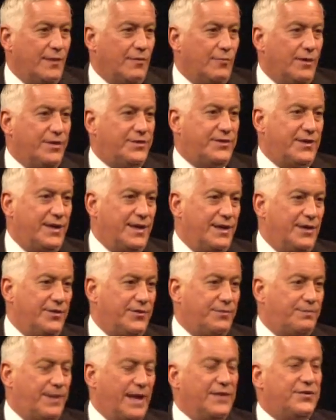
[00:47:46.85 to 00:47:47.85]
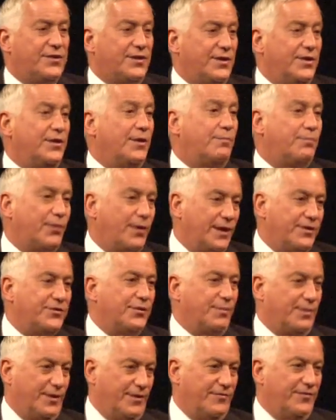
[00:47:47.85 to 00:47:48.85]
which is basically the
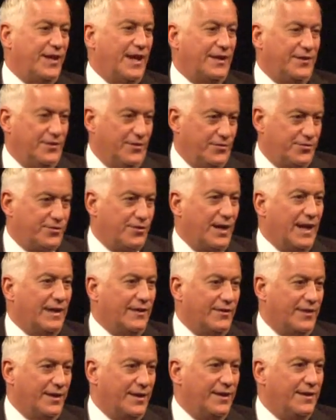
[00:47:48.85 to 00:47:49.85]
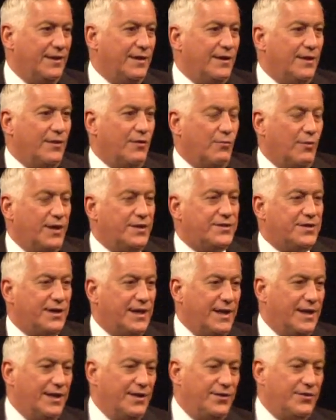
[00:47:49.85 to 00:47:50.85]
principle of net neutrality, which
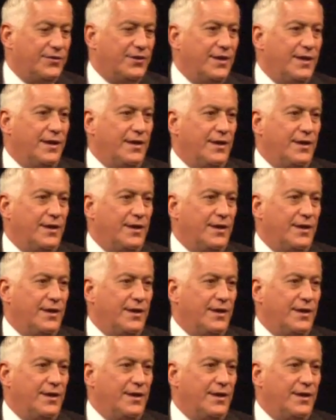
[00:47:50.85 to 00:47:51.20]
is